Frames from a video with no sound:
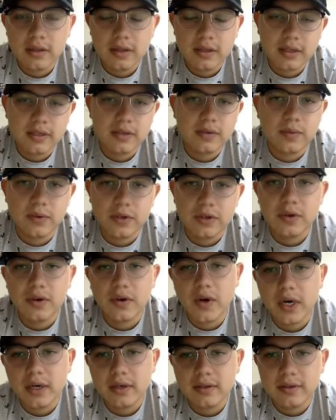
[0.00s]
this, which
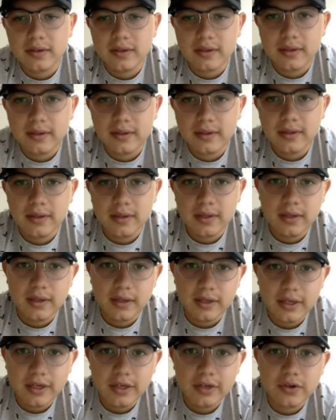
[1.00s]
requires
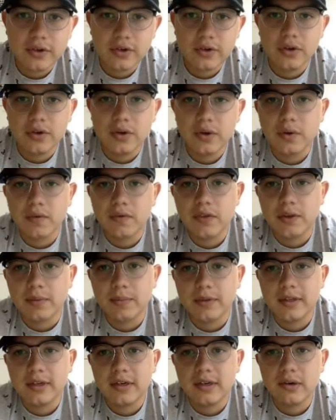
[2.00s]
the teacher to go over the
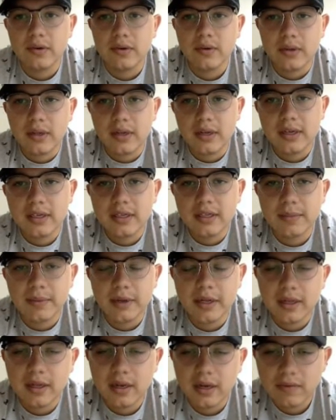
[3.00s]
material and
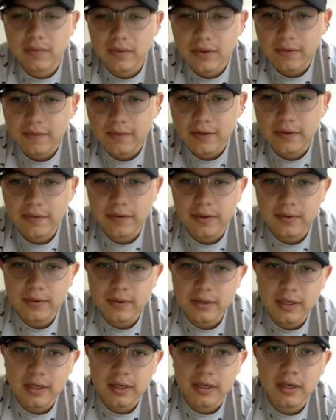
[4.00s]
estimate the level of
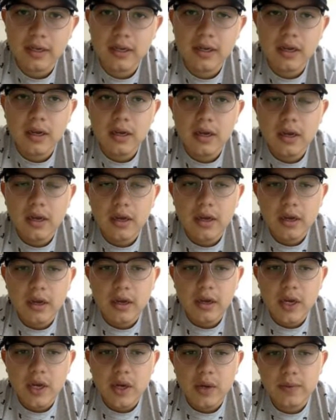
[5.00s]
difficulty.
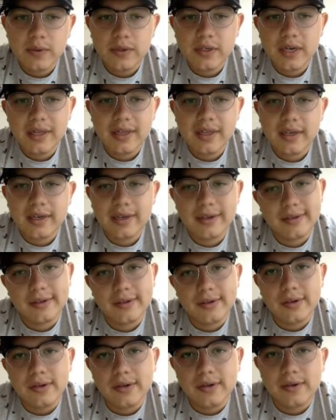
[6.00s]
which I think
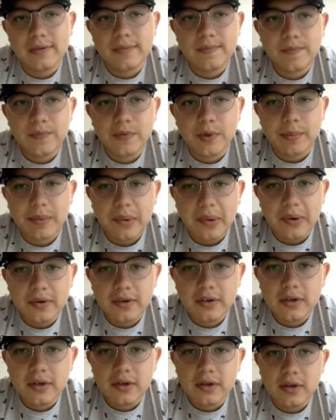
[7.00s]
is a good
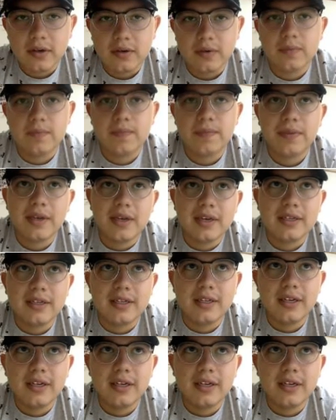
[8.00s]
approach. As a